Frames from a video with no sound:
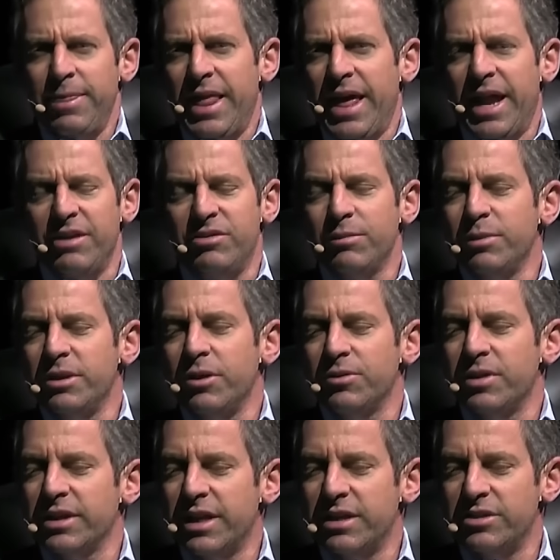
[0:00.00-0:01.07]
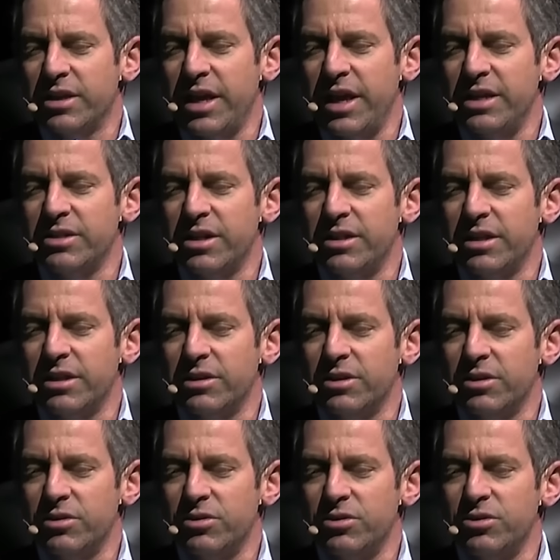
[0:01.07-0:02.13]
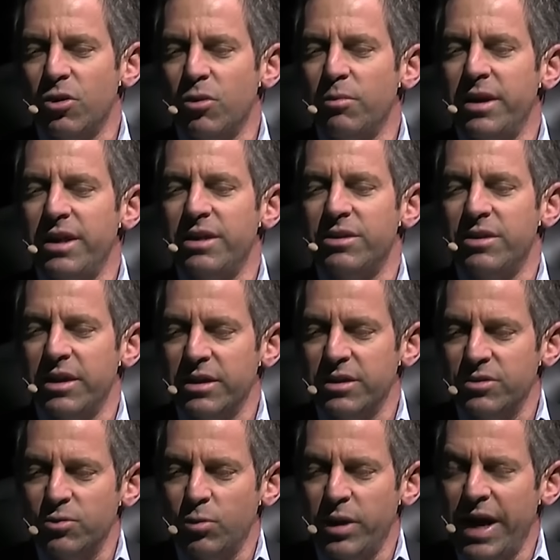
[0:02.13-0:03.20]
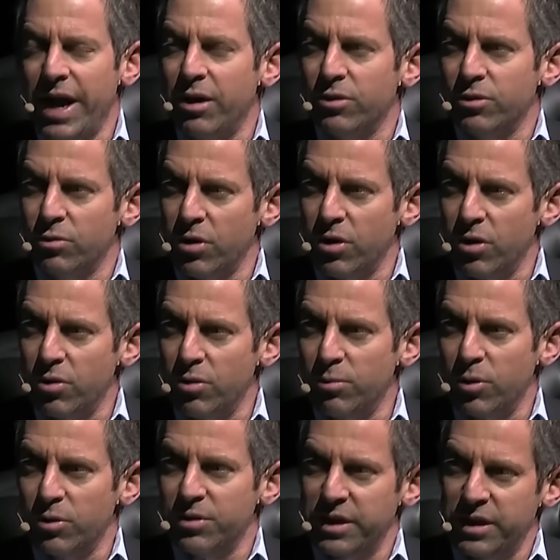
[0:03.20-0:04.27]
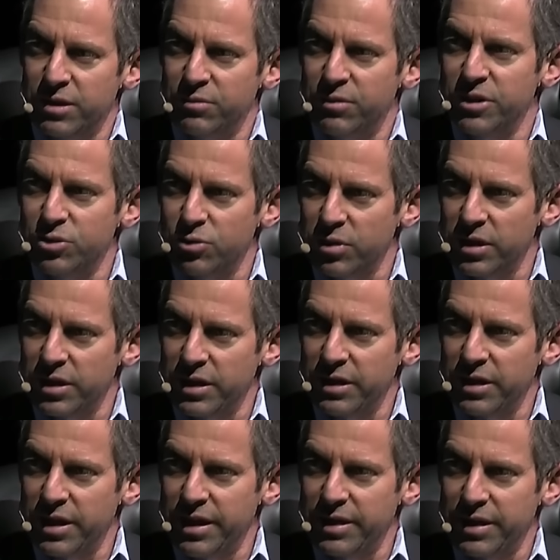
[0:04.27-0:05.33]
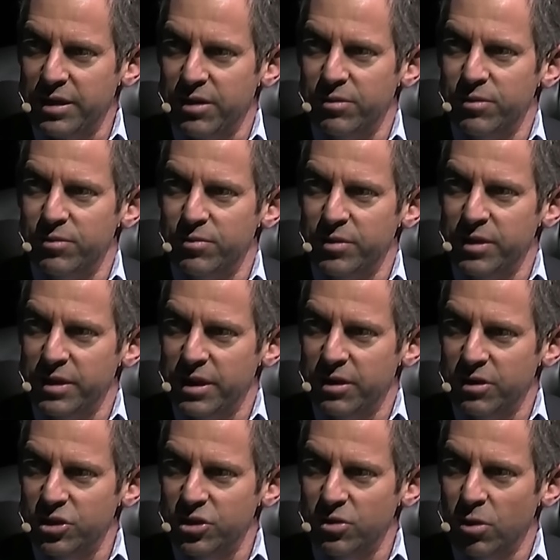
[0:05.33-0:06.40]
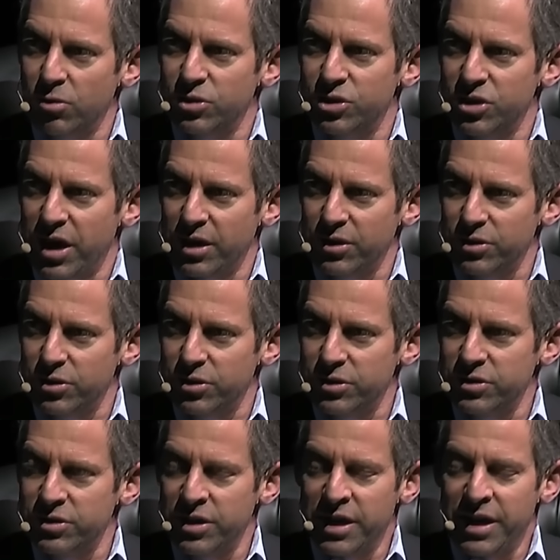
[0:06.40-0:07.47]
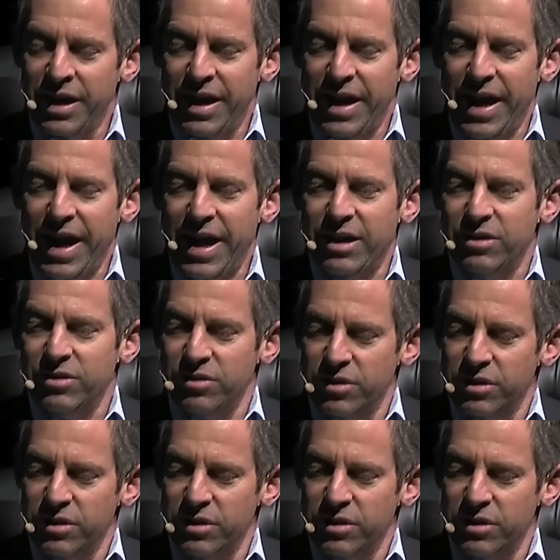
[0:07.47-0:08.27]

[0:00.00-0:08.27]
And I simply don't think that's the case. I think there's so many things we outgrow, both individually, eh, you know, in our own childhoods, and